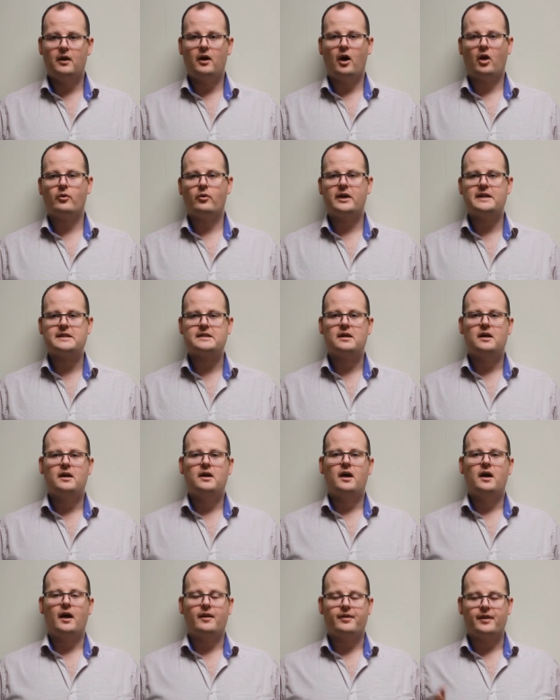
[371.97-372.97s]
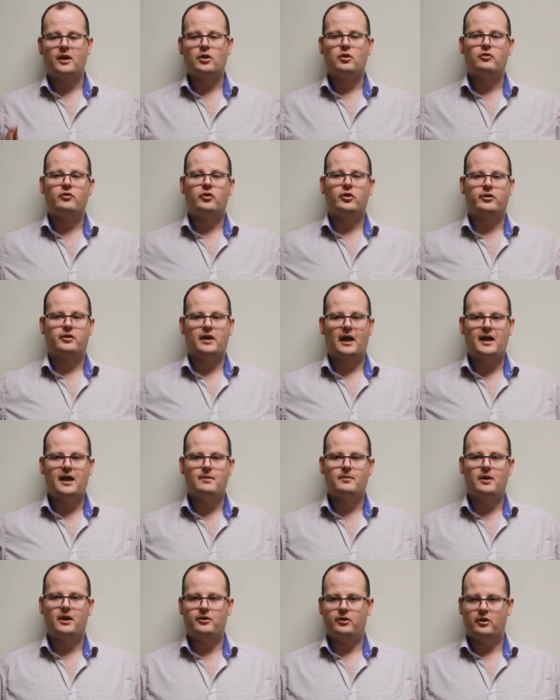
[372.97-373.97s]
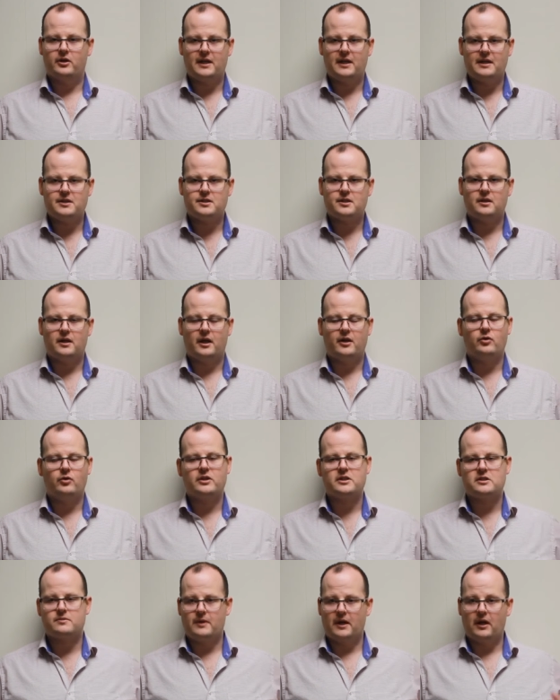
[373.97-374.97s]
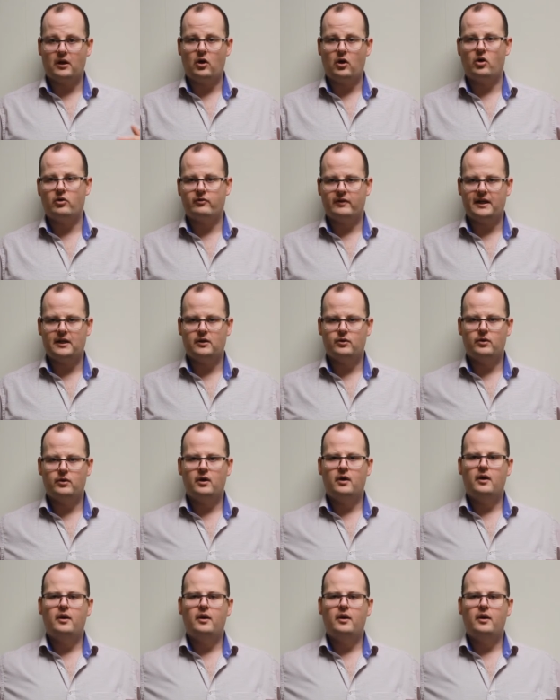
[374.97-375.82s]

Otherwise, I thank you for your time and your attention. I know this has been a long video.